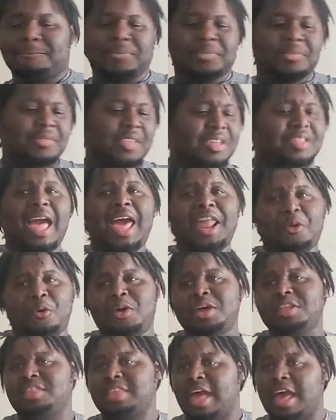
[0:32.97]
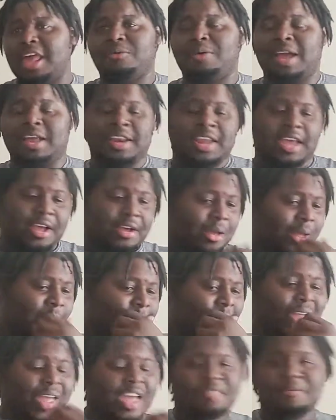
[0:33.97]
it's kind of one-sided right now,
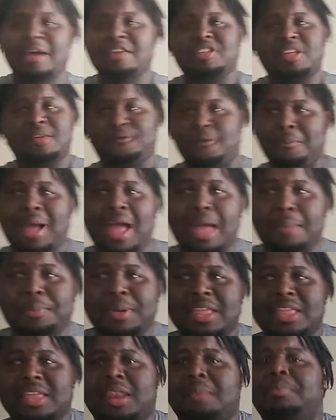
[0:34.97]
especially from my opinion,